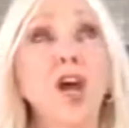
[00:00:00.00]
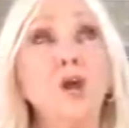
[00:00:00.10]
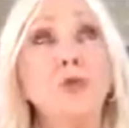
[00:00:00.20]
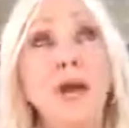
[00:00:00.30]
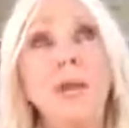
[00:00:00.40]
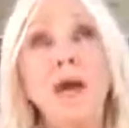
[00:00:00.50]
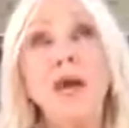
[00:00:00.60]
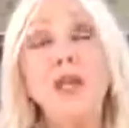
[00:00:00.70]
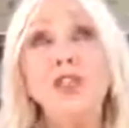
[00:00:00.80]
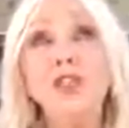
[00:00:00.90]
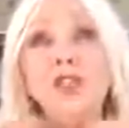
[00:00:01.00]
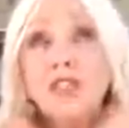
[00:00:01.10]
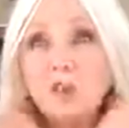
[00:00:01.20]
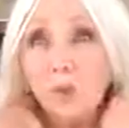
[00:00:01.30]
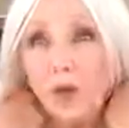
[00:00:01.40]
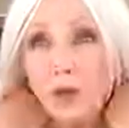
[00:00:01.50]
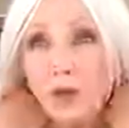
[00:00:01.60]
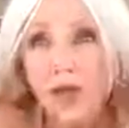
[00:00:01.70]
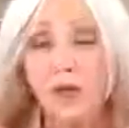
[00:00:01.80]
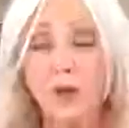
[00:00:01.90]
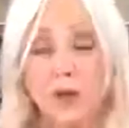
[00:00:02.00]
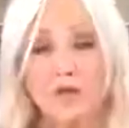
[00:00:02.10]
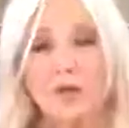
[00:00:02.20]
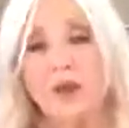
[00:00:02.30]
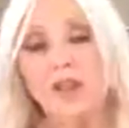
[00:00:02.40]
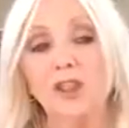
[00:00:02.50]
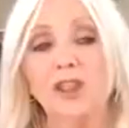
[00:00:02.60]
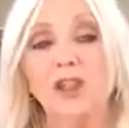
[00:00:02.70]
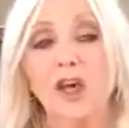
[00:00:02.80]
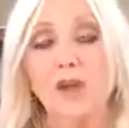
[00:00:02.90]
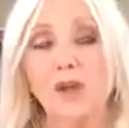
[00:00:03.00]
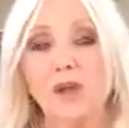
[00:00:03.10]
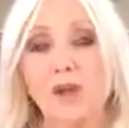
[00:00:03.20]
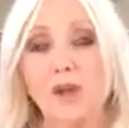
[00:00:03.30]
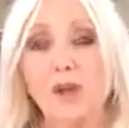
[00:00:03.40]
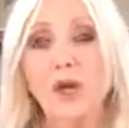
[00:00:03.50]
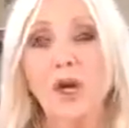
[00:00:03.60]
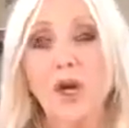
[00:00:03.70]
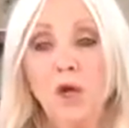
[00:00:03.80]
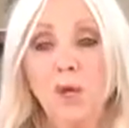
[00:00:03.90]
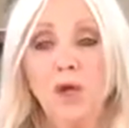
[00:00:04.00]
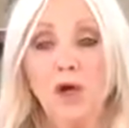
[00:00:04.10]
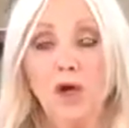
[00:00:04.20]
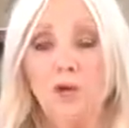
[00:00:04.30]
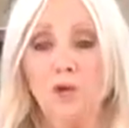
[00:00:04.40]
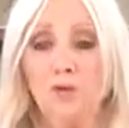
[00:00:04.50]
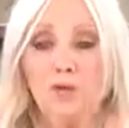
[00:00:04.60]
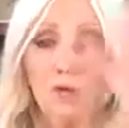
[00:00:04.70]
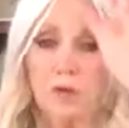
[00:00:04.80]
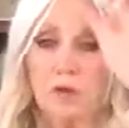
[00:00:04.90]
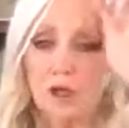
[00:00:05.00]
A rampage is when you get law of attraction to help you with a whole lot of thoughts.